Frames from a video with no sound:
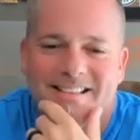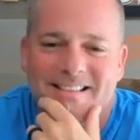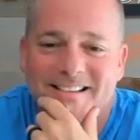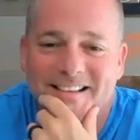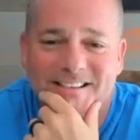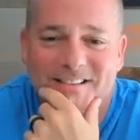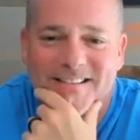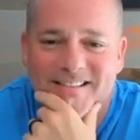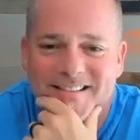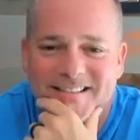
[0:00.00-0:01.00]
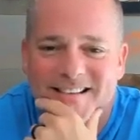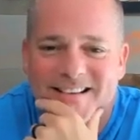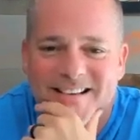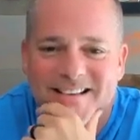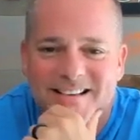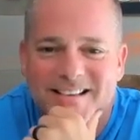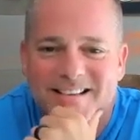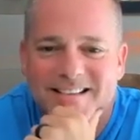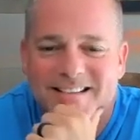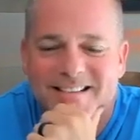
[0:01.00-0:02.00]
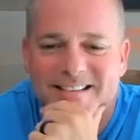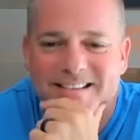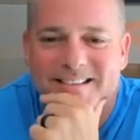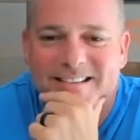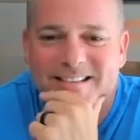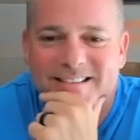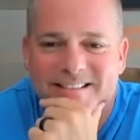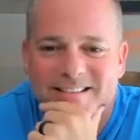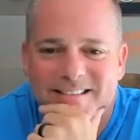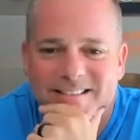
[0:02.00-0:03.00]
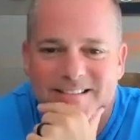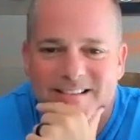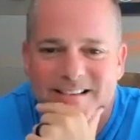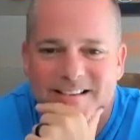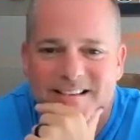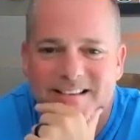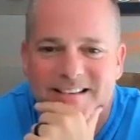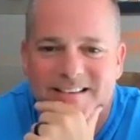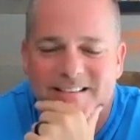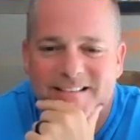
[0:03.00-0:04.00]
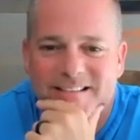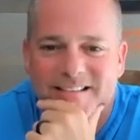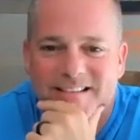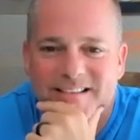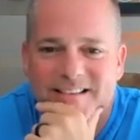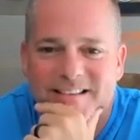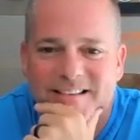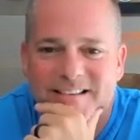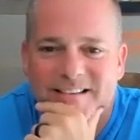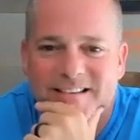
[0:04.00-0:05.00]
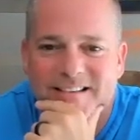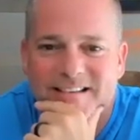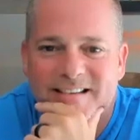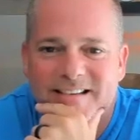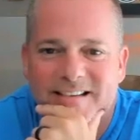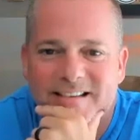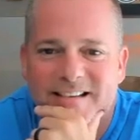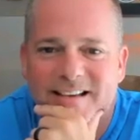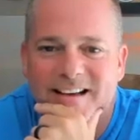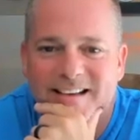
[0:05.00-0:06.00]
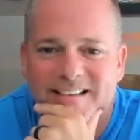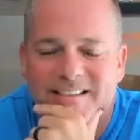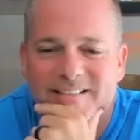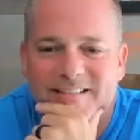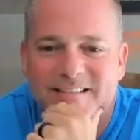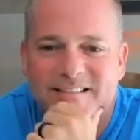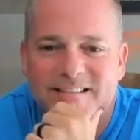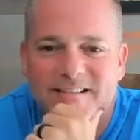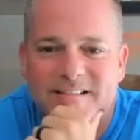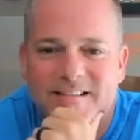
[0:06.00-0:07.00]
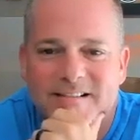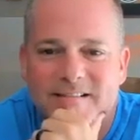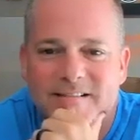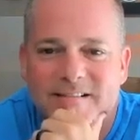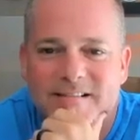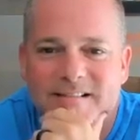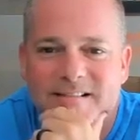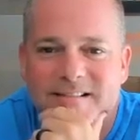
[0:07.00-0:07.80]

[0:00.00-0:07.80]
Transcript: This person isn't speaking.